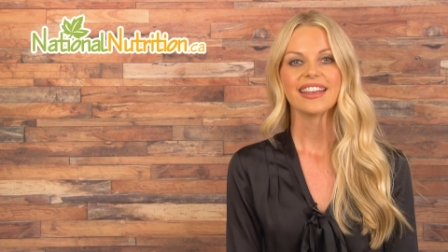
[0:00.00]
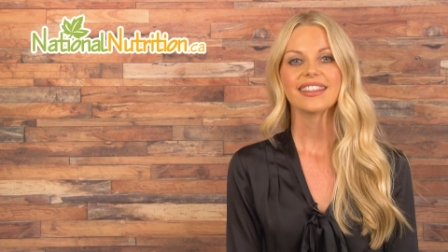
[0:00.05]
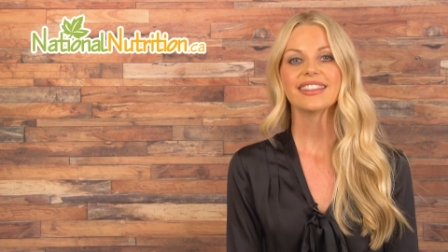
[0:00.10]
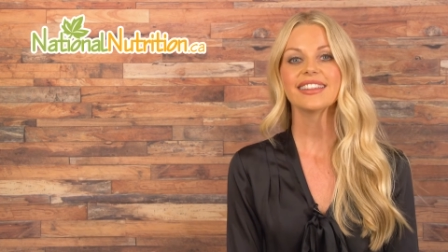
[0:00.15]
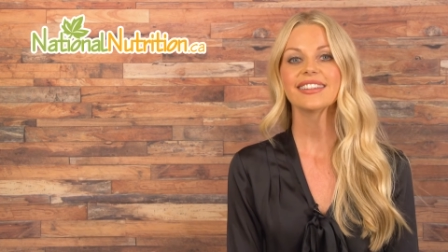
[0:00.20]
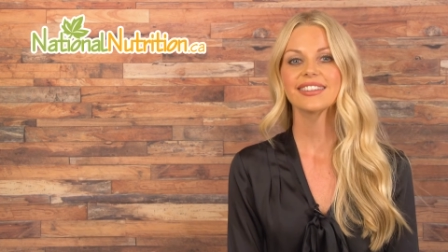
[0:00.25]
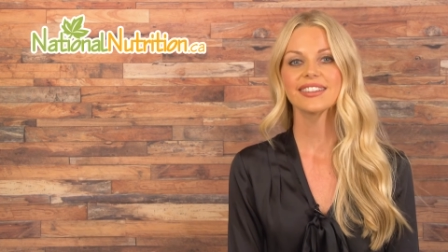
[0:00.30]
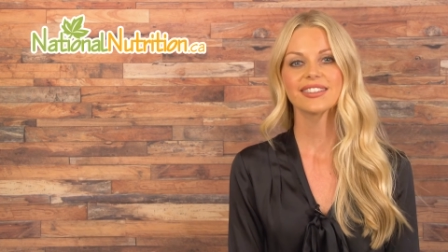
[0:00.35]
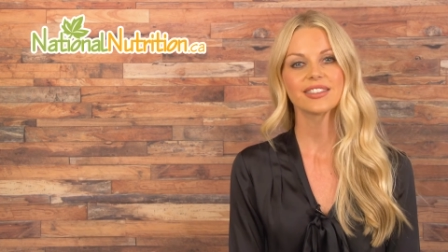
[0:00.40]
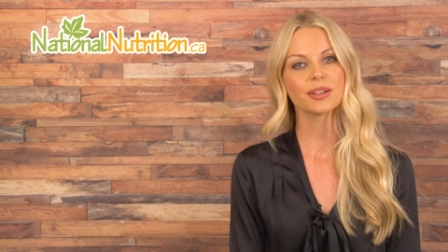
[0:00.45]

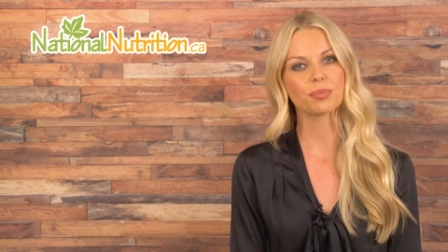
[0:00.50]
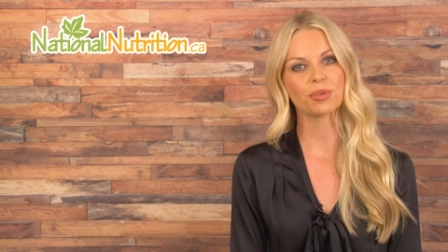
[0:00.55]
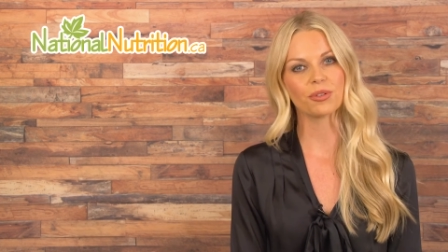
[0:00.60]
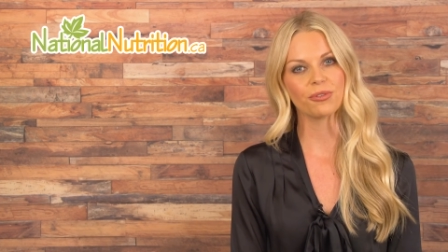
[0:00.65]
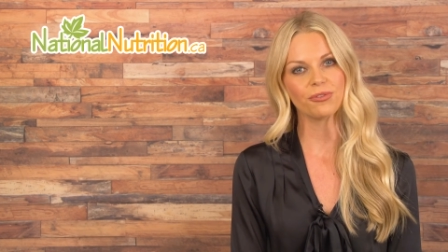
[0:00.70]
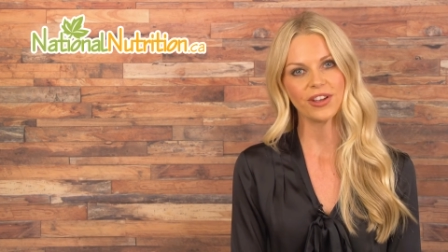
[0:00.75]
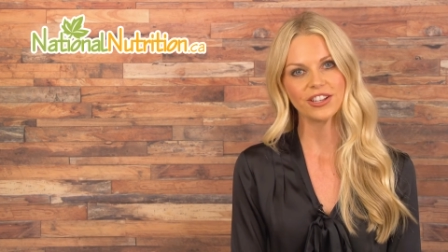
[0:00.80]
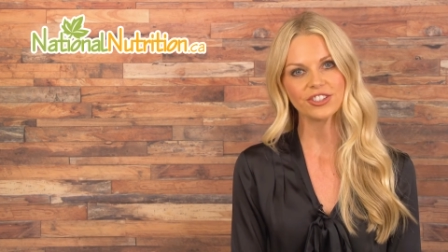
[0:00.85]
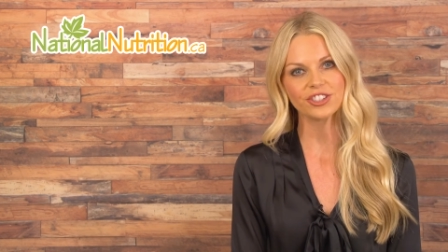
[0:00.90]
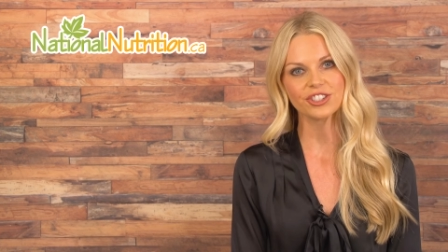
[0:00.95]
This is a
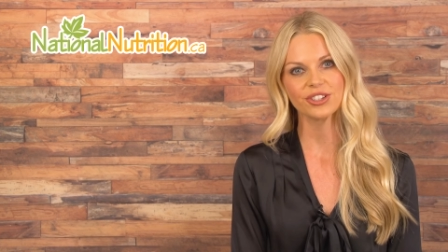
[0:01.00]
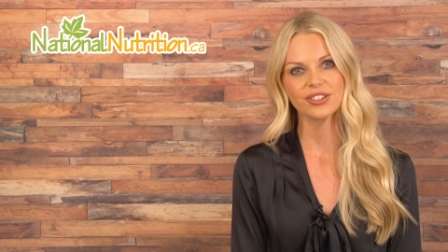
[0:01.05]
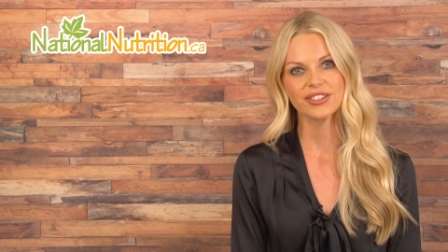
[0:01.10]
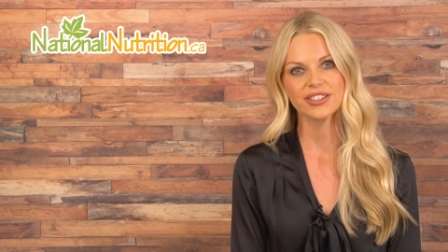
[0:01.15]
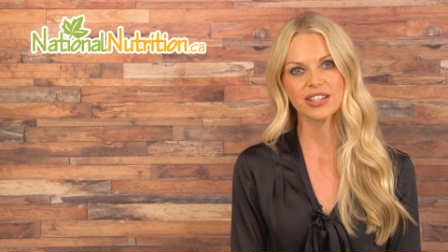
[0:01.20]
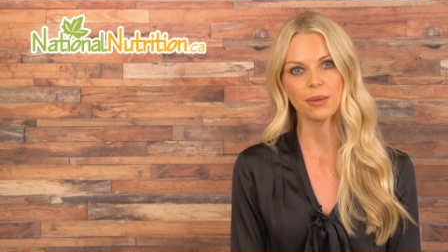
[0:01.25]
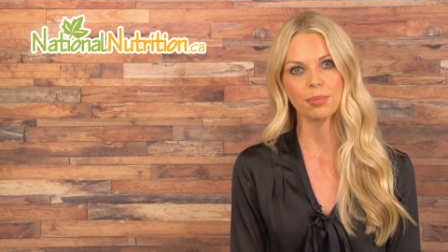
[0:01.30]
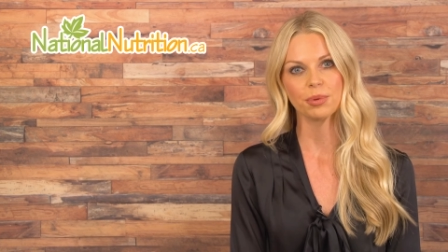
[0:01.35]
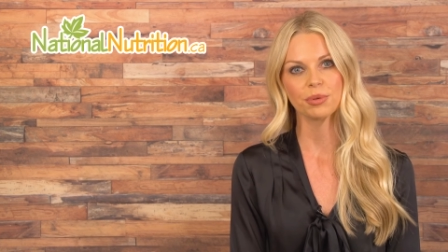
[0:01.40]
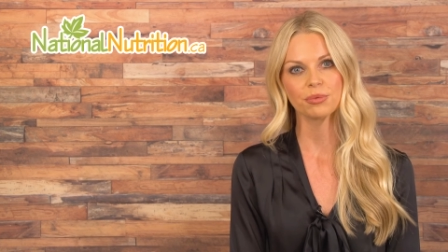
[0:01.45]
professional
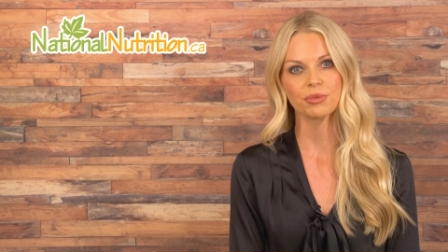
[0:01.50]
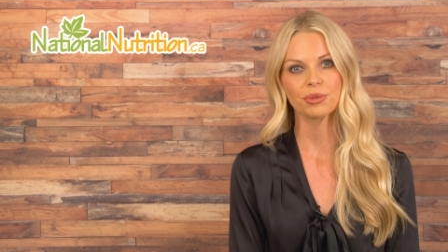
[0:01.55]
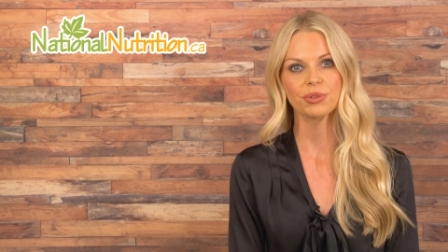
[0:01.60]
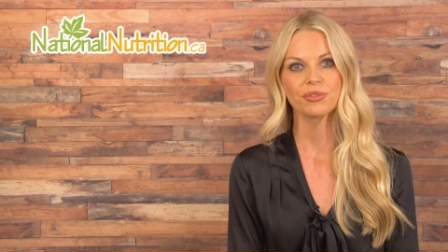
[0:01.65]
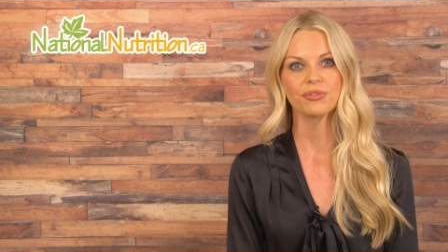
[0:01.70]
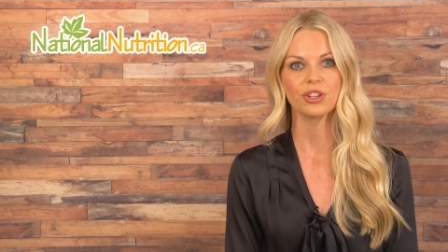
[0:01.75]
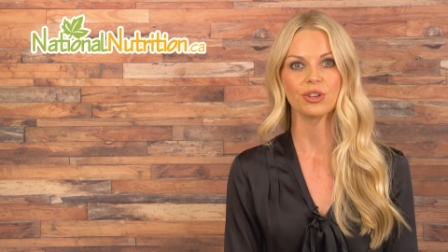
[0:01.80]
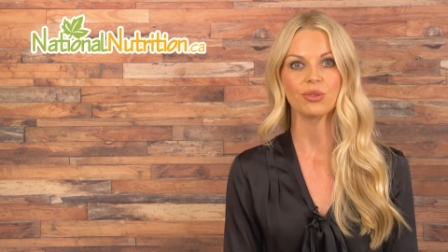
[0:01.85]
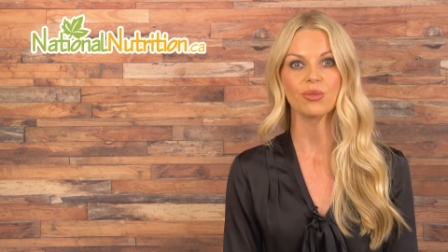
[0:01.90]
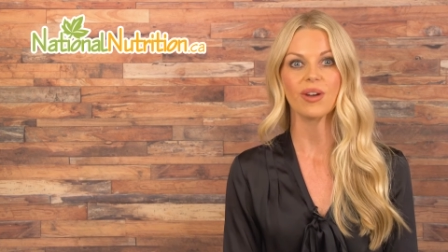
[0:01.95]
supplement
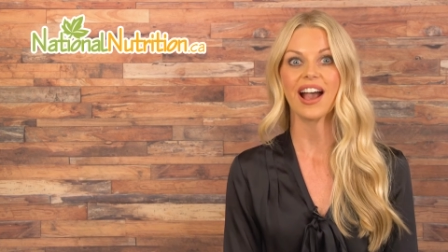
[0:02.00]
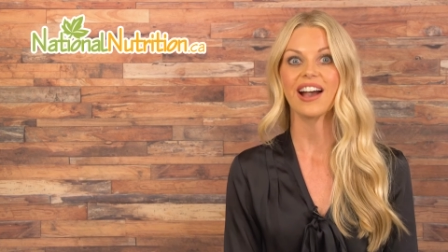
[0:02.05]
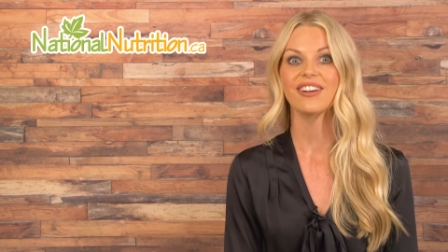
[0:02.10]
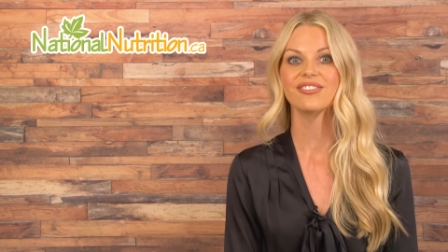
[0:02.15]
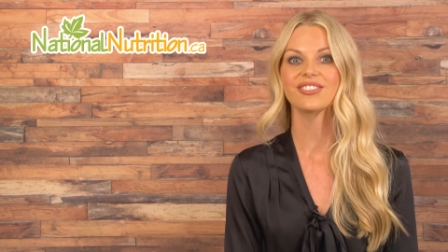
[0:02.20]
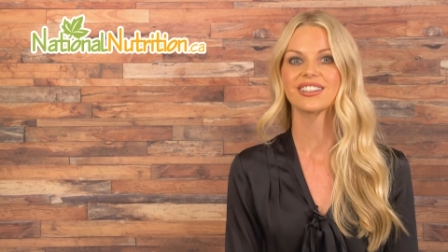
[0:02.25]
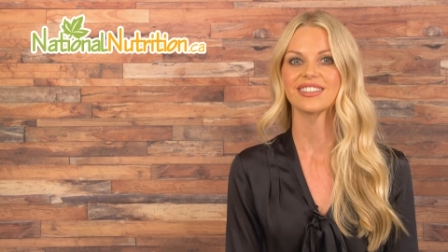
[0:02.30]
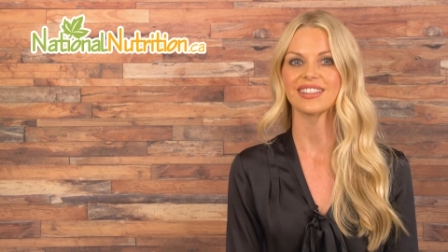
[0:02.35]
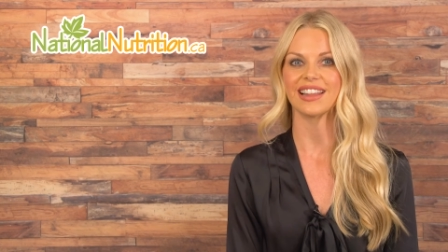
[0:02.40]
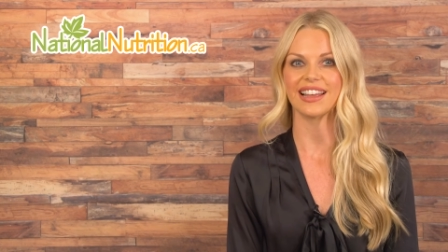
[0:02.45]
review
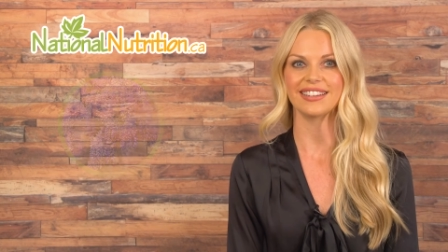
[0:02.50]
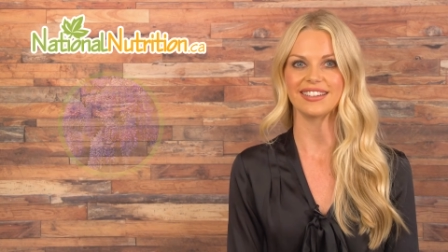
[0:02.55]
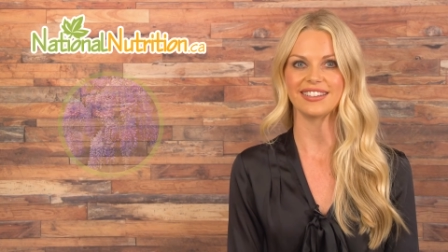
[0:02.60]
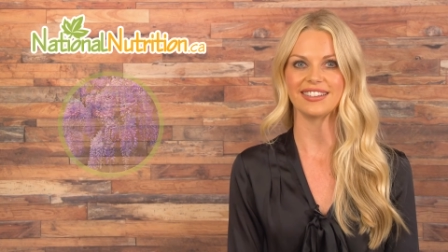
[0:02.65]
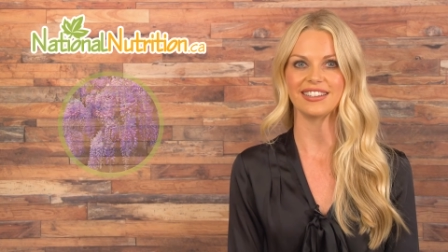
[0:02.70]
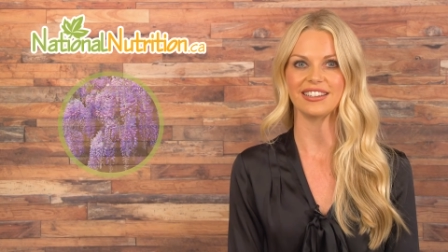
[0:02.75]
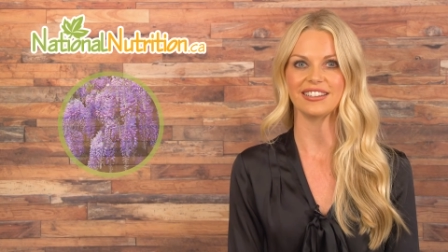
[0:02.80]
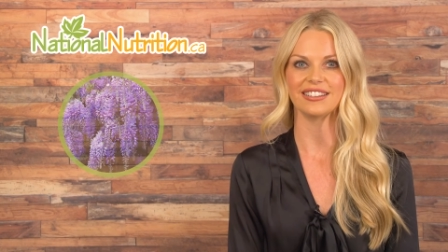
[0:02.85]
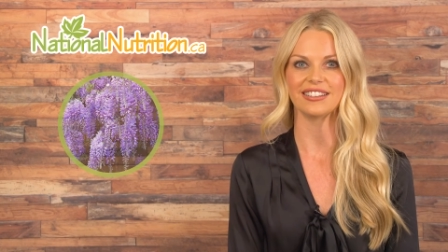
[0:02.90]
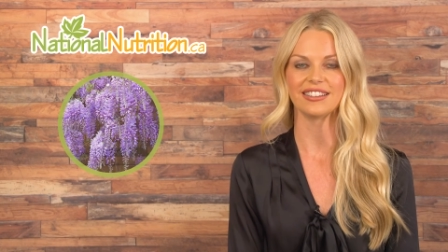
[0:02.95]
of
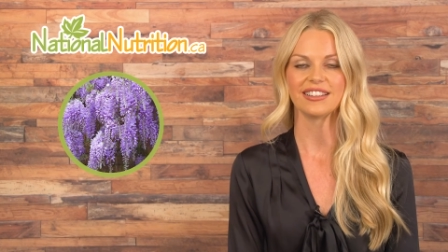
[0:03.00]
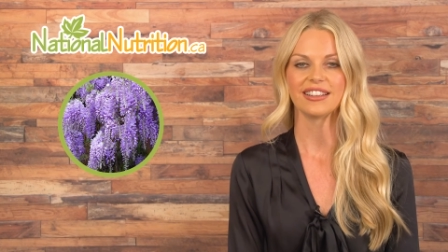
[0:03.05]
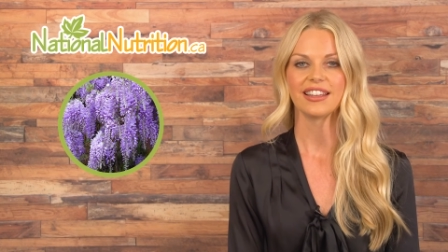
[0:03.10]
glycine.